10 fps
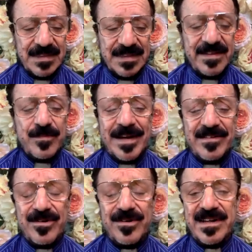is by
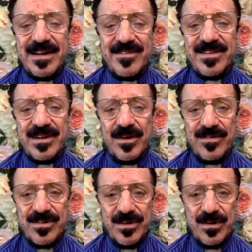turning everything over
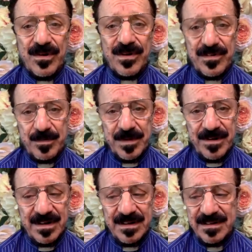to the Holy
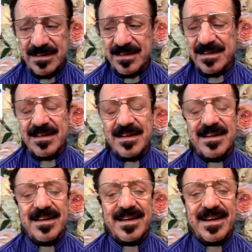Spirit
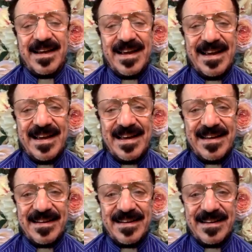
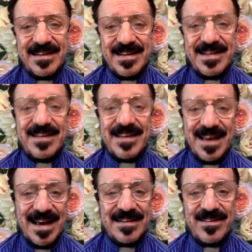and getting the
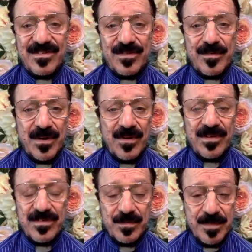guidance from the Holy
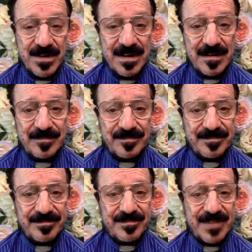Spirit
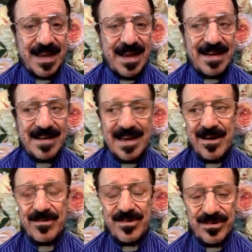on
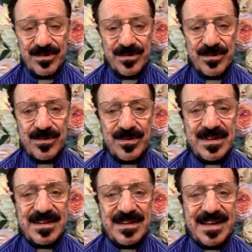how to
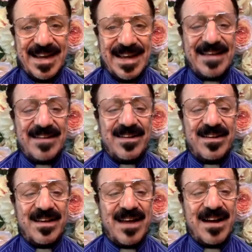
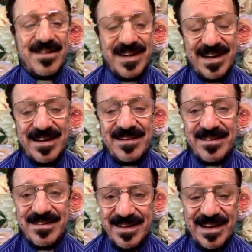handle our
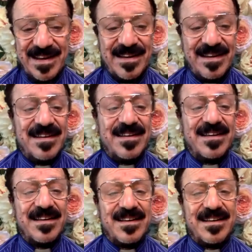day-to-day
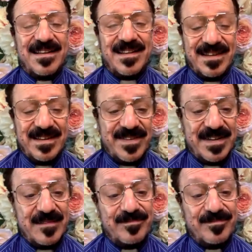living.